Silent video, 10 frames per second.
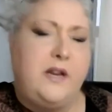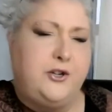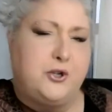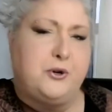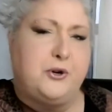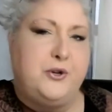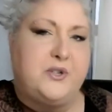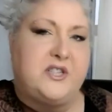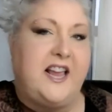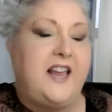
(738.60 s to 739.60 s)
make sure
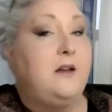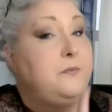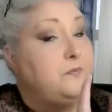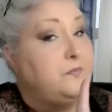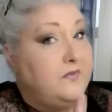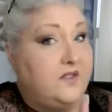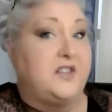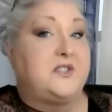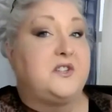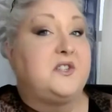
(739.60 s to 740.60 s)
you say,
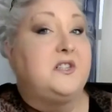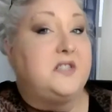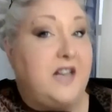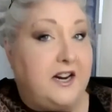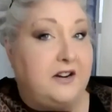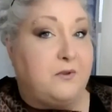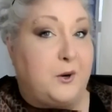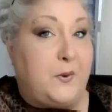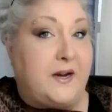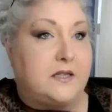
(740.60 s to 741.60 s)
this is the second
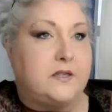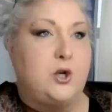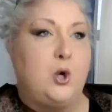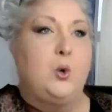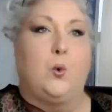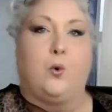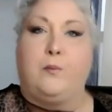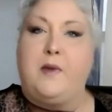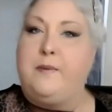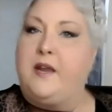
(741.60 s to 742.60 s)
request,
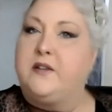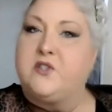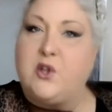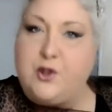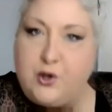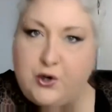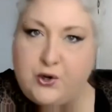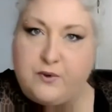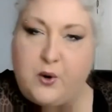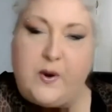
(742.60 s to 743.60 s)
or maybe it's the
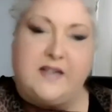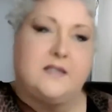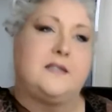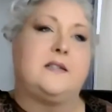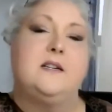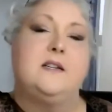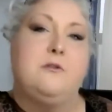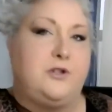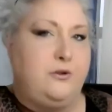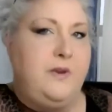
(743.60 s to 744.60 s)
third request.
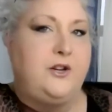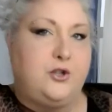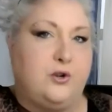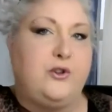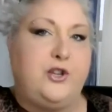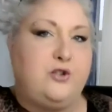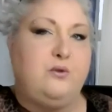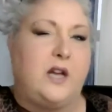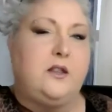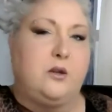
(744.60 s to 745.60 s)
But you make sure
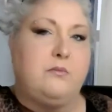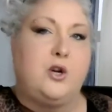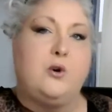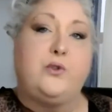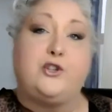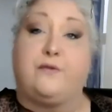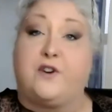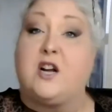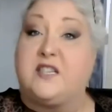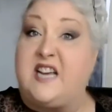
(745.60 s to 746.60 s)
that you let them know that
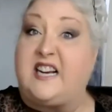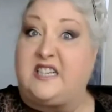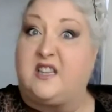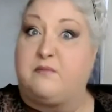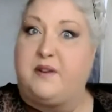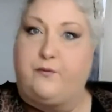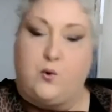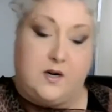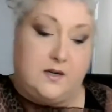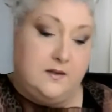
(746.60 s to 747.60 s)
you contacted them
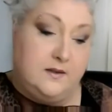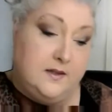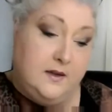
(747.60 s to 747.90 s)
before.